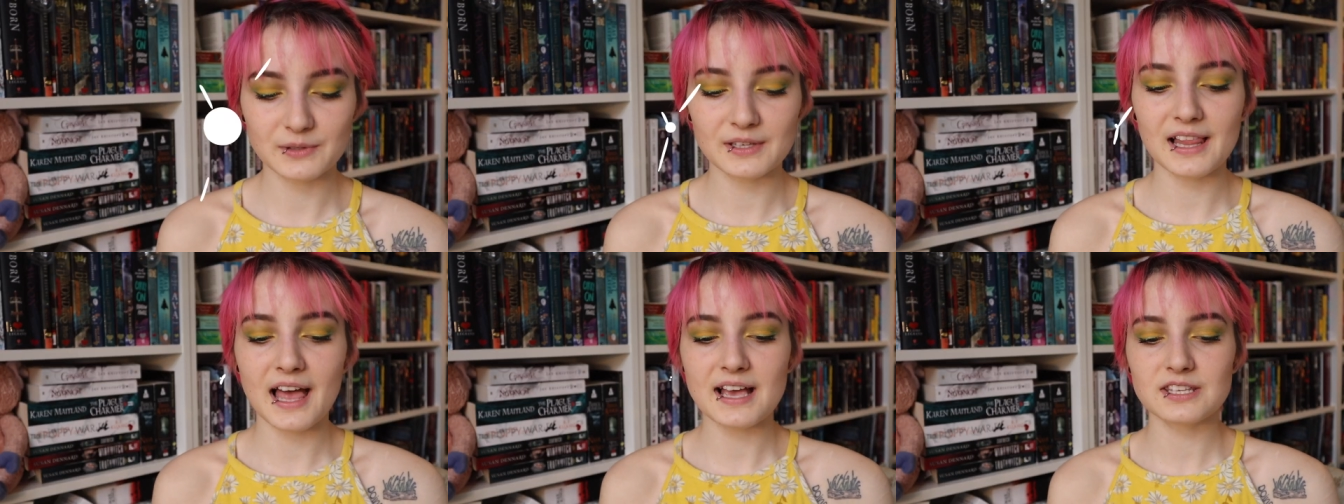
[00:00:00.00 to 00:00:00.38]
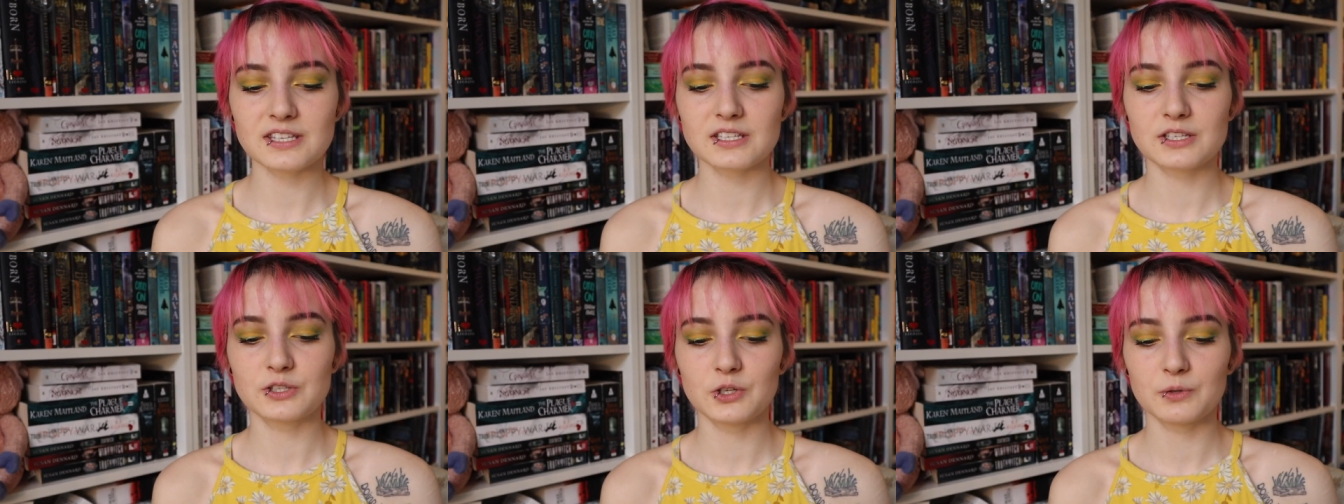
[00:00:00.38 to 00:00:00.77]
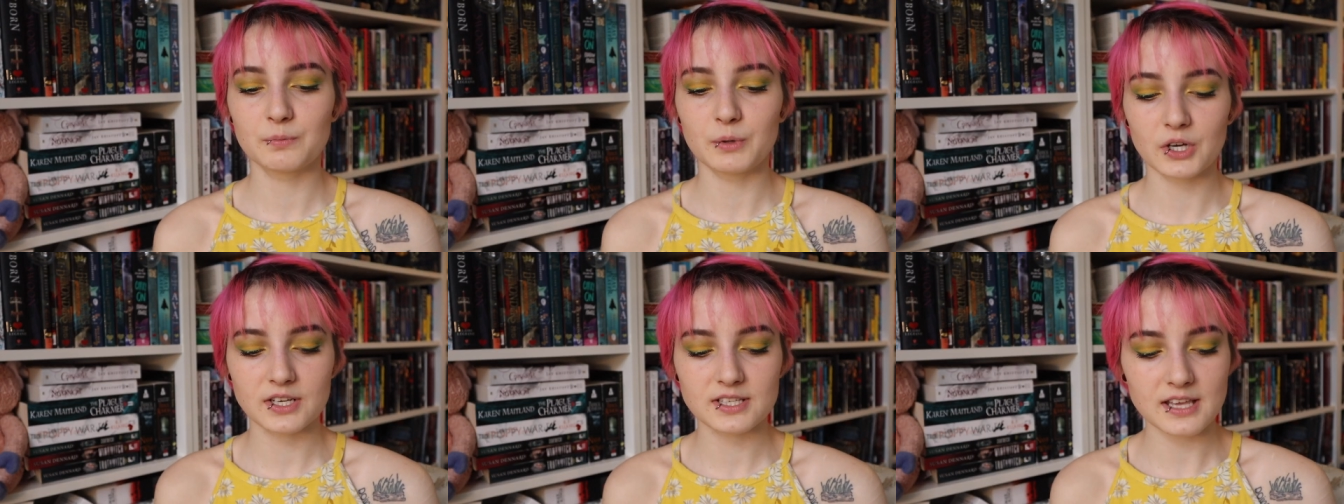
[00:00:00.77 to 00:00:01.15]
so the last two
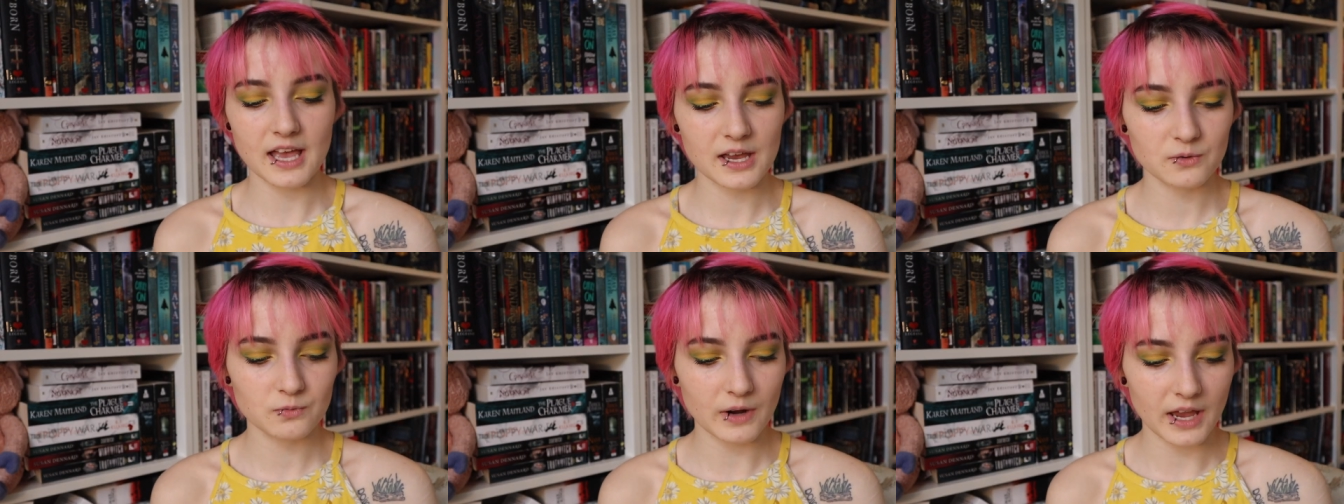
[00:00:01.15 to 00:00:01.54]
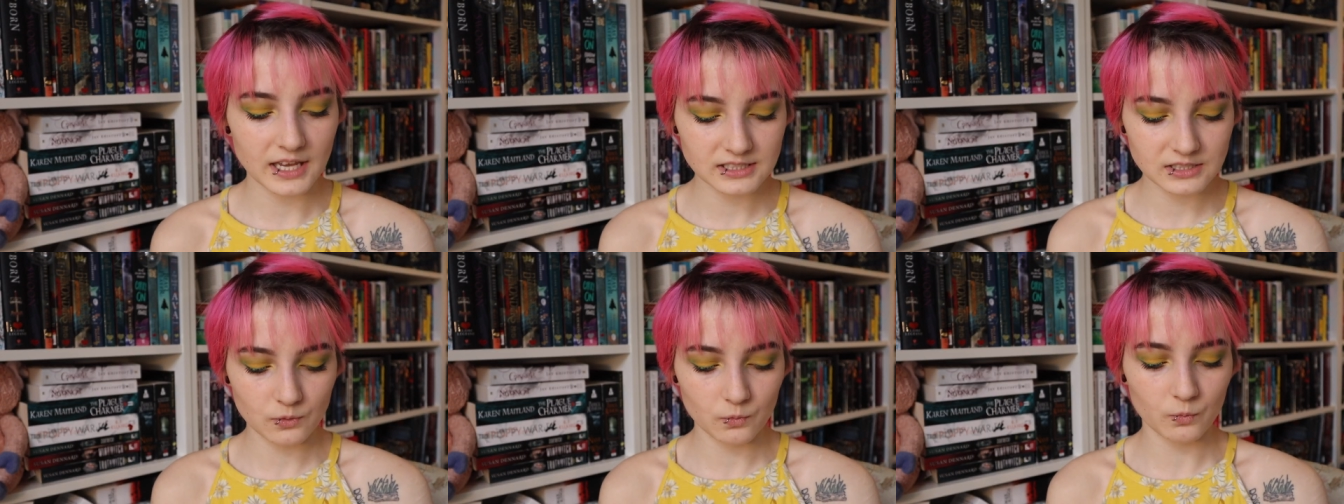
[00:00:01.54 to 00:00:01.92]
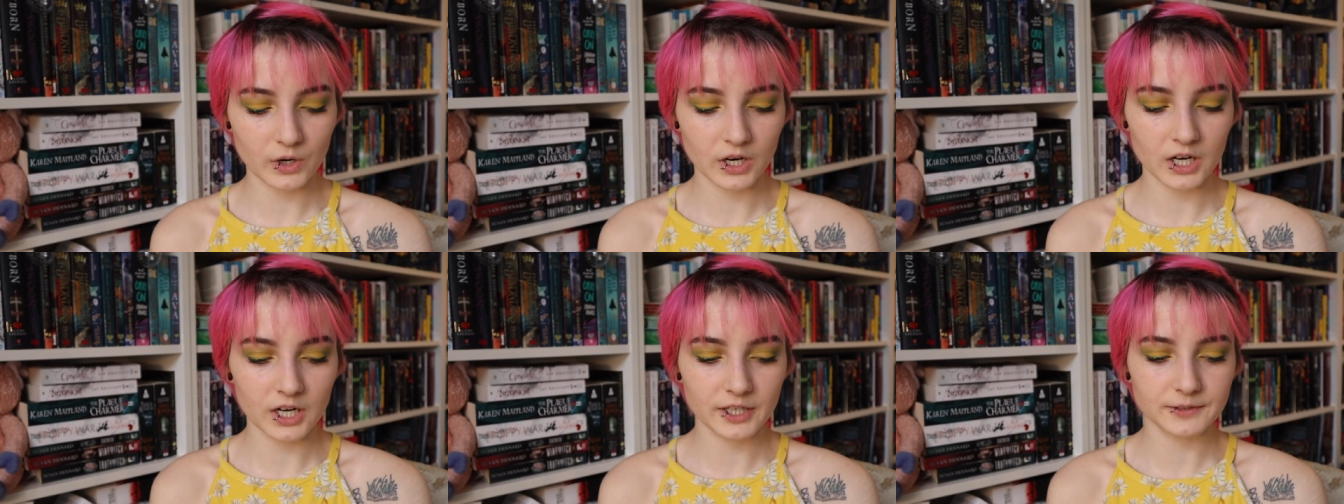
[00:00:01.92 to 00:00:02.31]
books I read
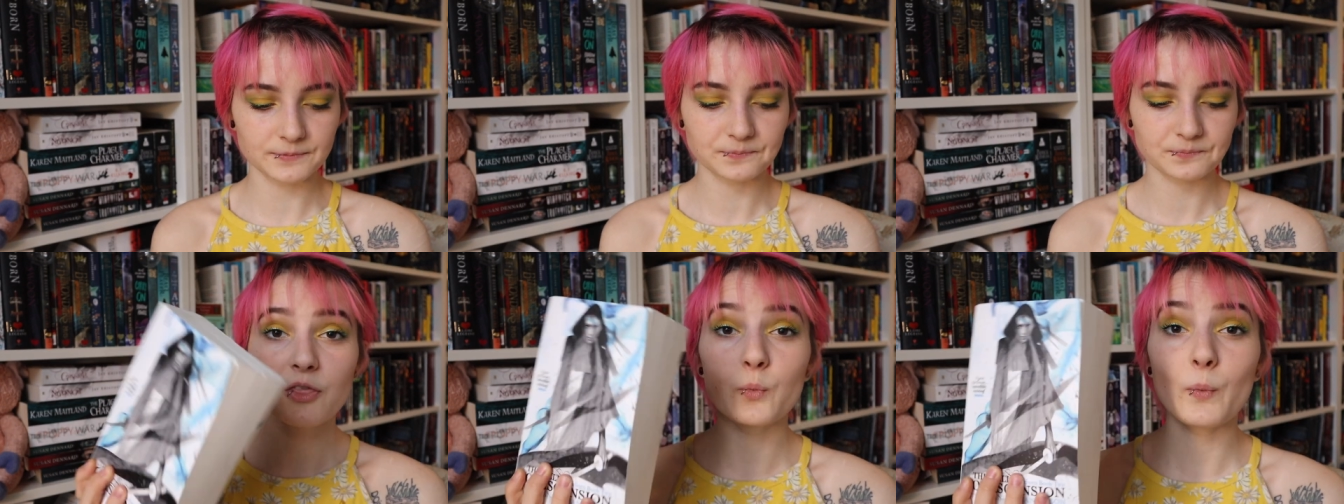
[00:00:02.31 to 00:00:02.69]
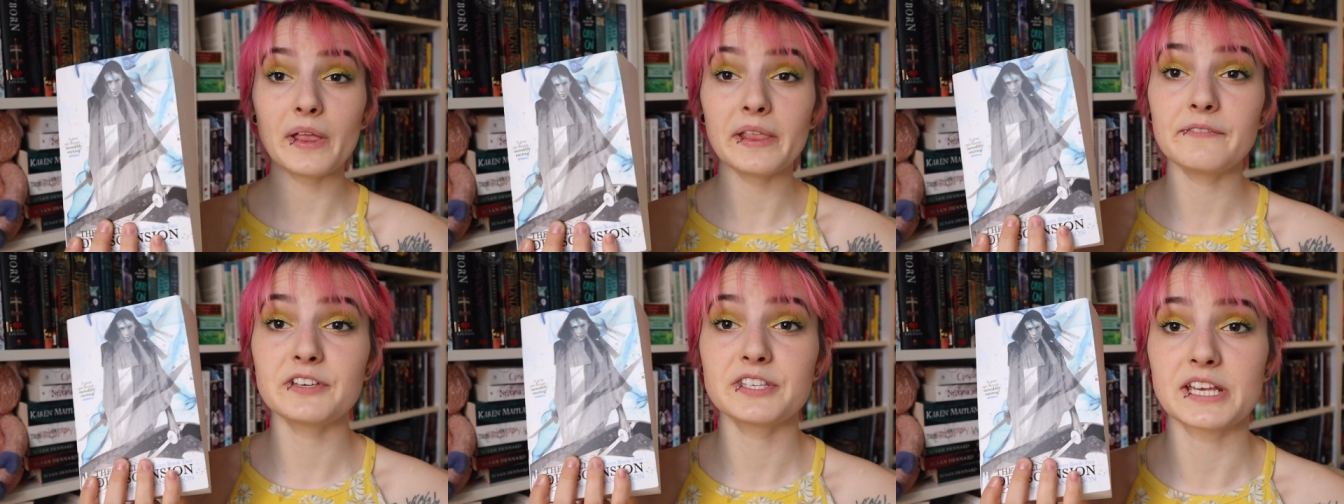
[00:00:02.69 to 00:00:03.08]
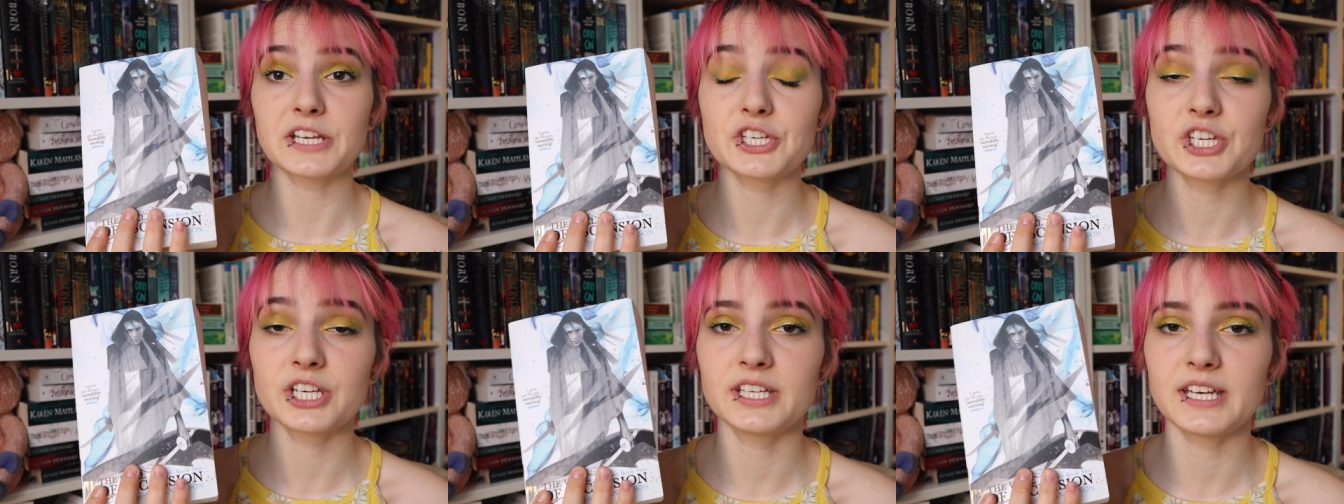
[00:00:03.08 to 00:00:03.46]
were The Well of
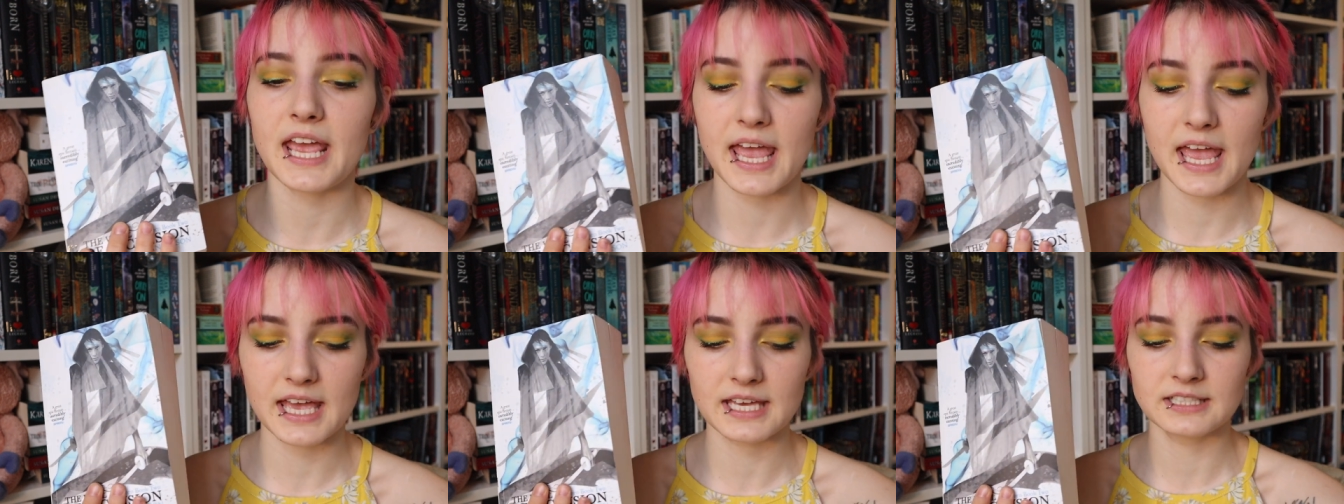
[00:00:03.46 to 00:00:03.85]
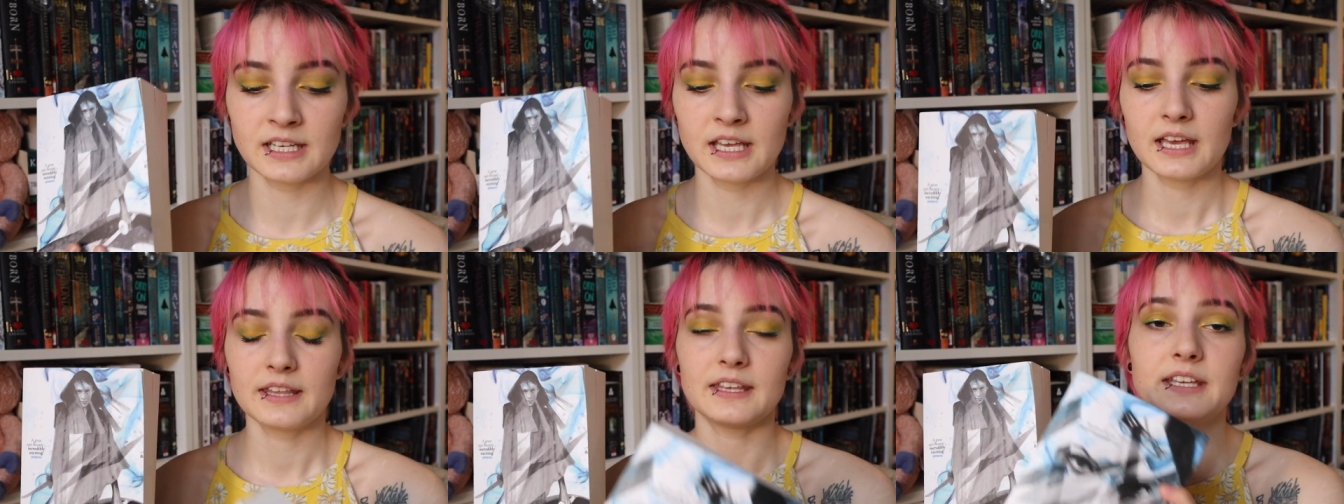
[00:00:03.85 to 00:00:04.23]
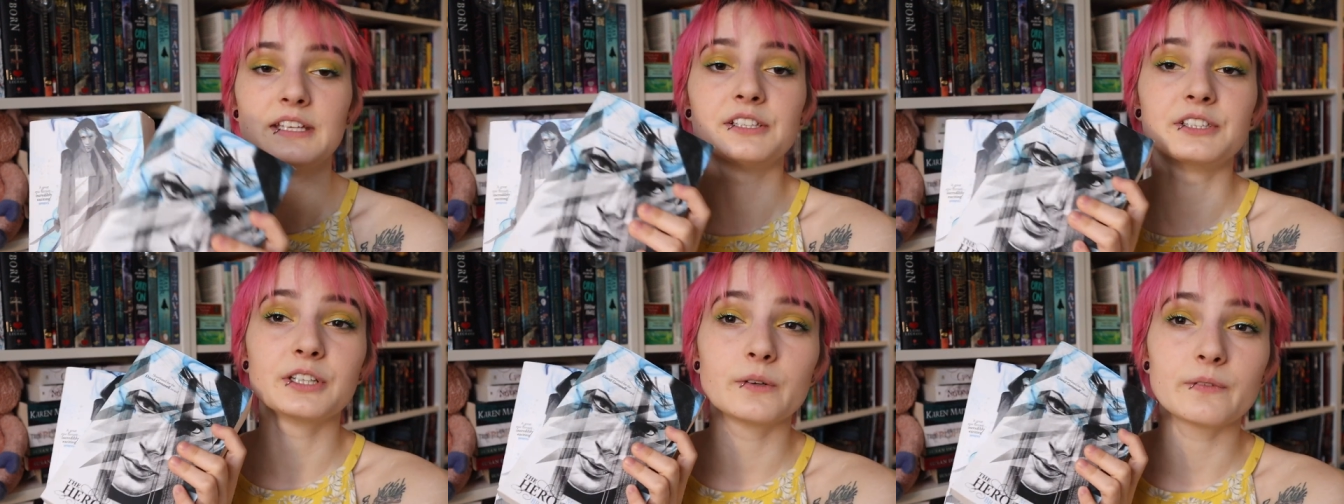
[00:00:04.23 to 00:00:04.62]
Ascension and The
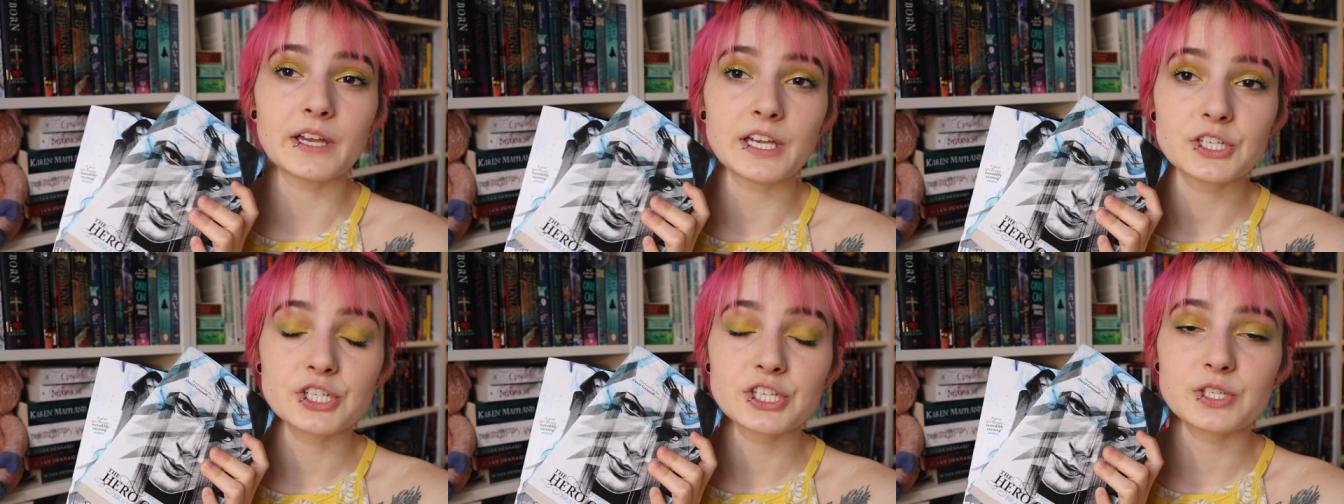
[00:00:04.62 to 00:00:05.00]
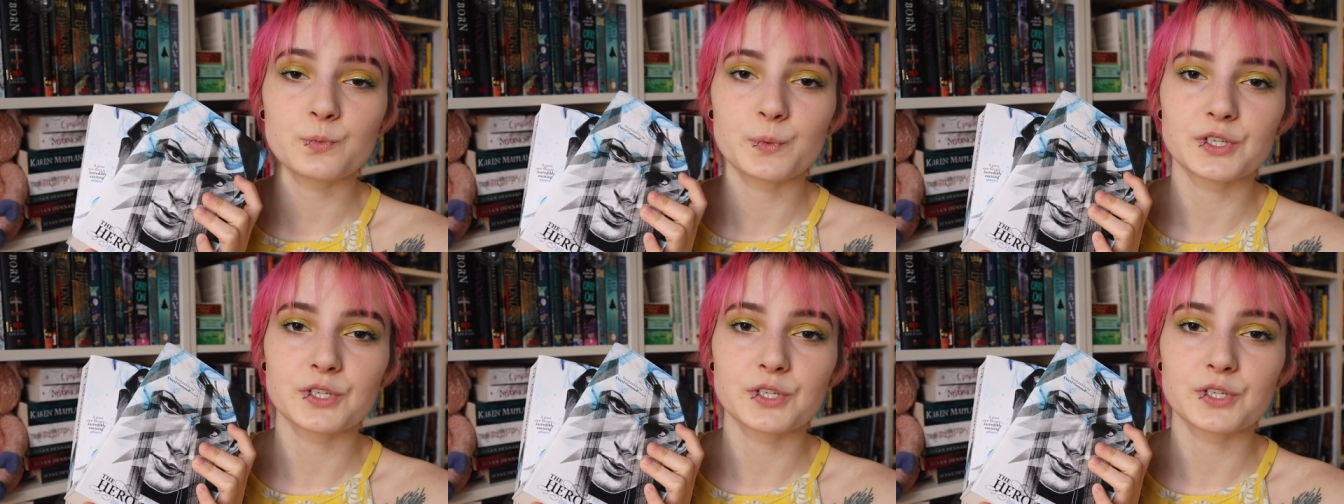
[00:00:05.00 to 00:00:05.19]
Hero of Ages,